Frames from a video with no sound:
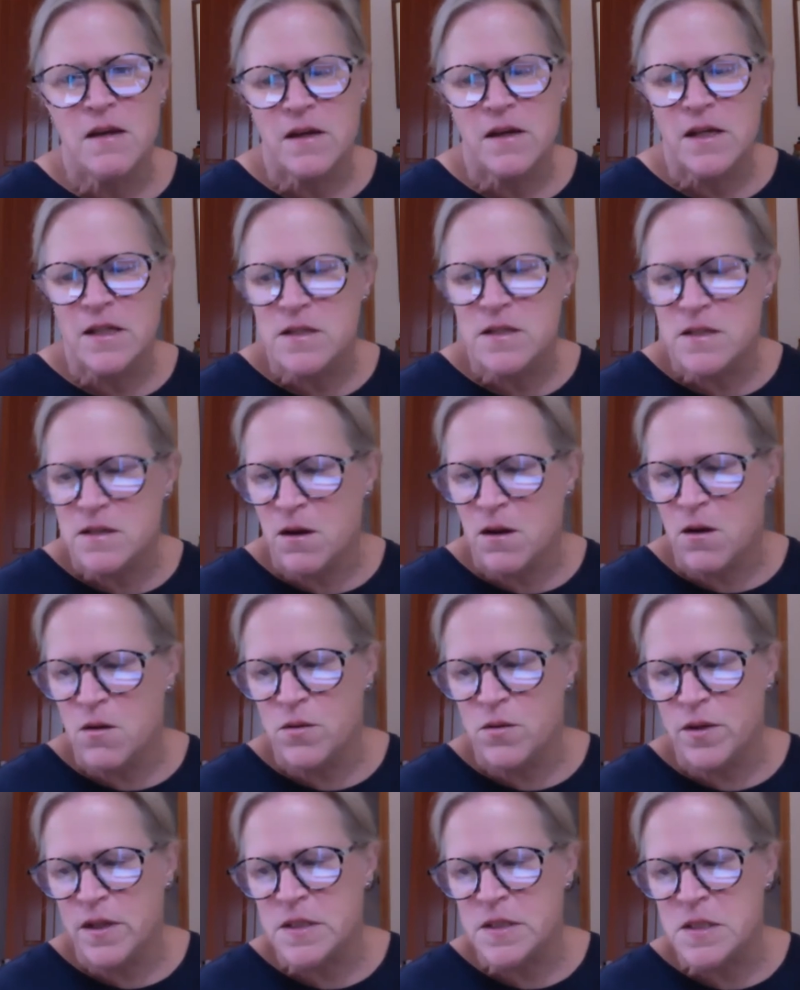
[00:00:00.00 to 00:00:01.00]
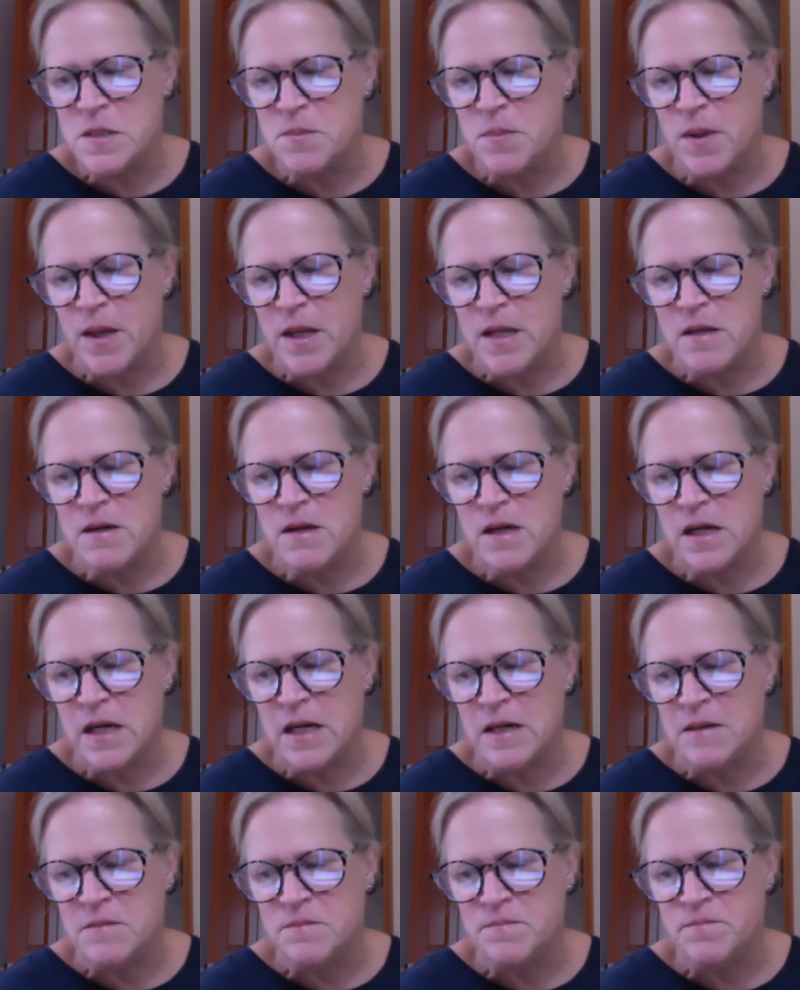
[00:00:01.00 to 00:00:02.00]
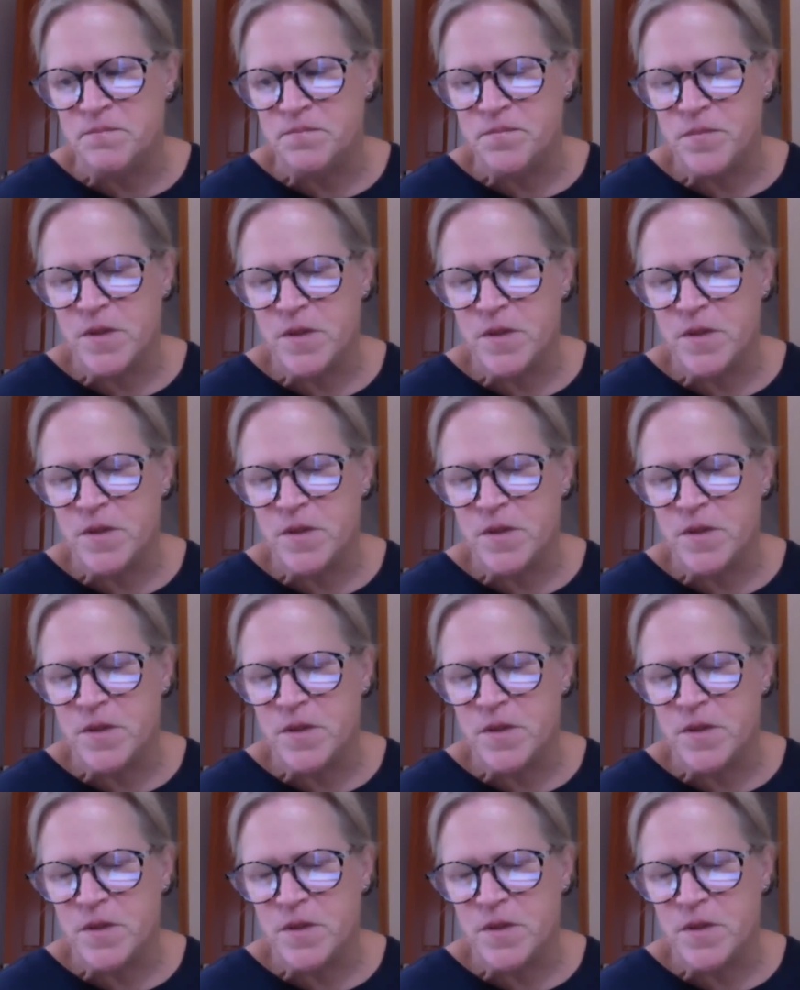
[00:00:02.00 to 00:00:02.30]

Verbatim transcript: And so it's been, um,